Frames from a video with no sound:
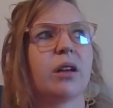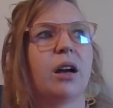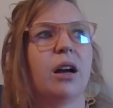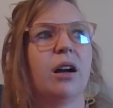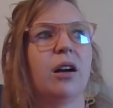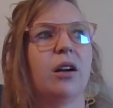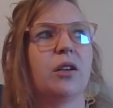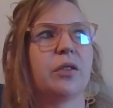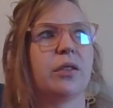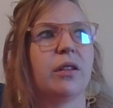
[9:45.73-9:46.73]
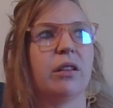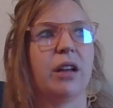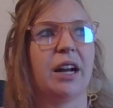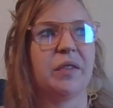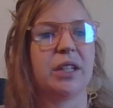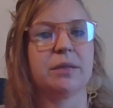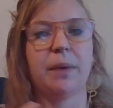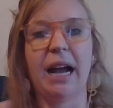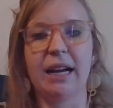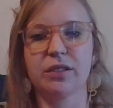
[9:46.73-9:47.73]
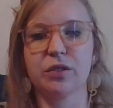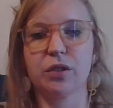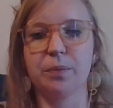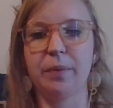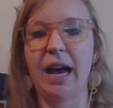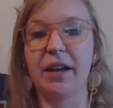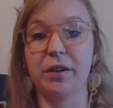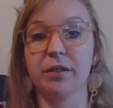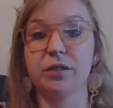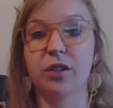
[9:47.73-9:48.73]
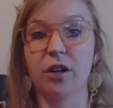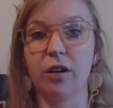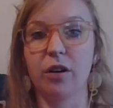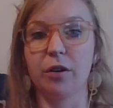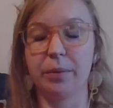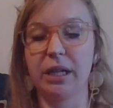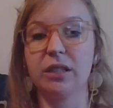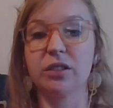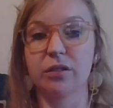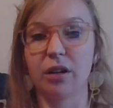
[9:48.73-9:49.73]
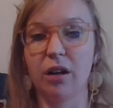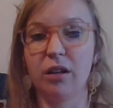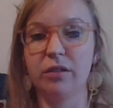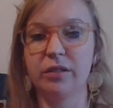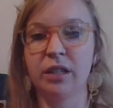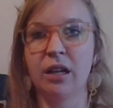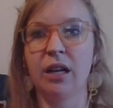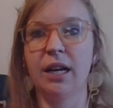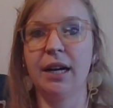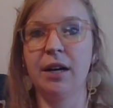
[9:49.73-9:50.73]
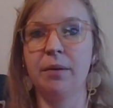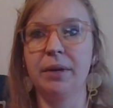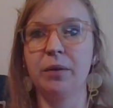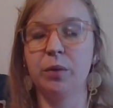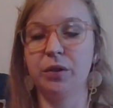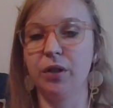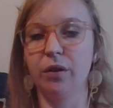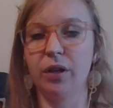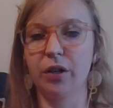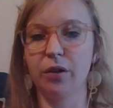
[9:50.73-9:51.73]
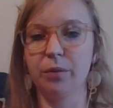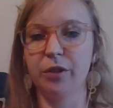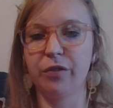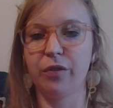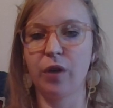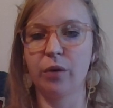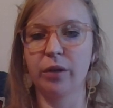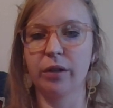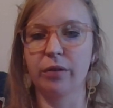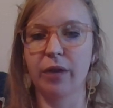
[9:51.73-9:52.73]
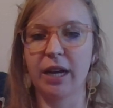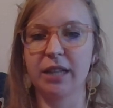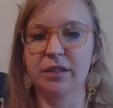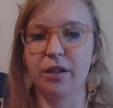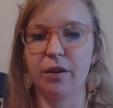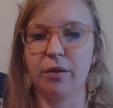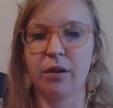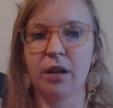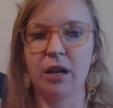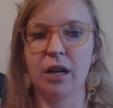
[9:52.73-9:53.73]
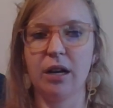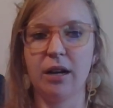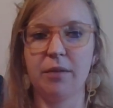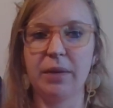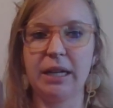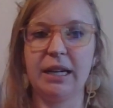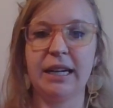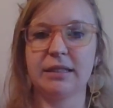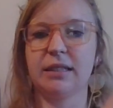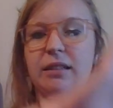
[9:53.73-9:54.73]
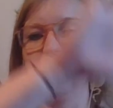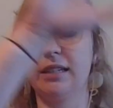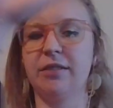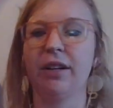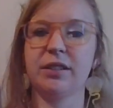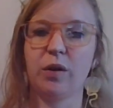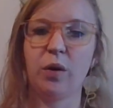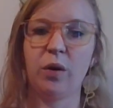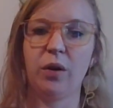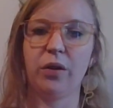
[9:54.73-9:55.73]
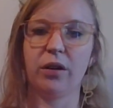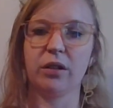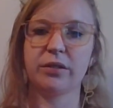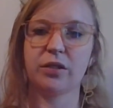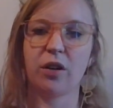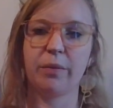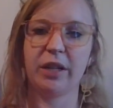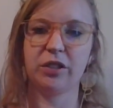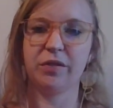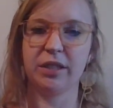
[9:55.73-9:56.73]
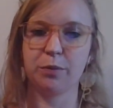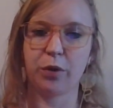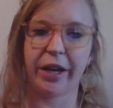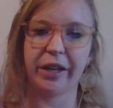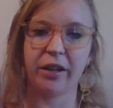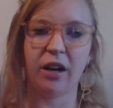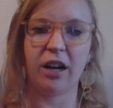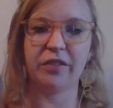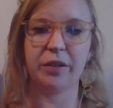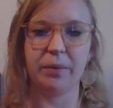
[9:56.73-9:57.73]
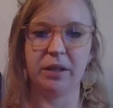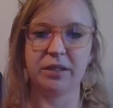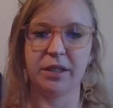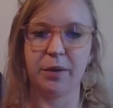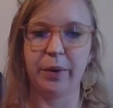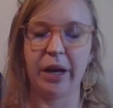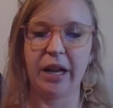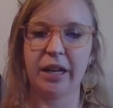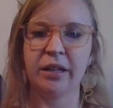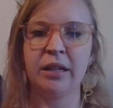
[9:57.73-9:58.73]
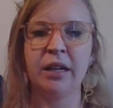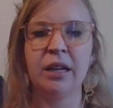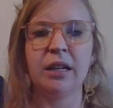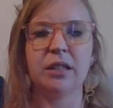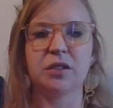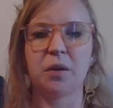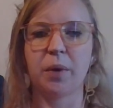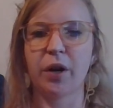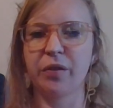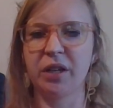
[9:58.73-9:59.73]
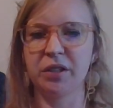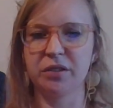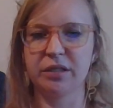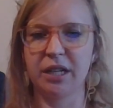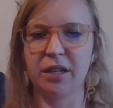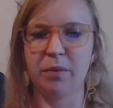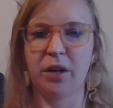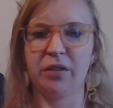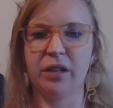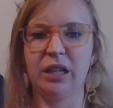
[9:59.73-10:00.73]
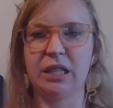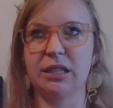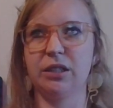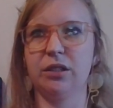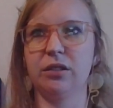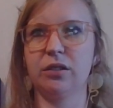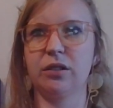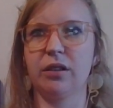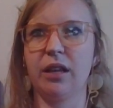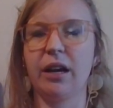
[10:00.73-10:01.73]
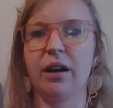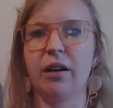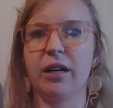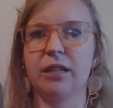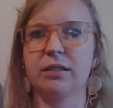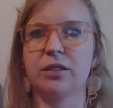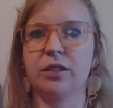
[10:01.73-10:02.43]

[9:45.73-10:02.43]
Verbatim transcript: uh, a lot of these past patterns are, are being dissolved um, and will no longer move forward, right? So, um, as a collective, as a whole, there is so much of this breaking off and melting away. And so, part of the understanding, part of the lesson there is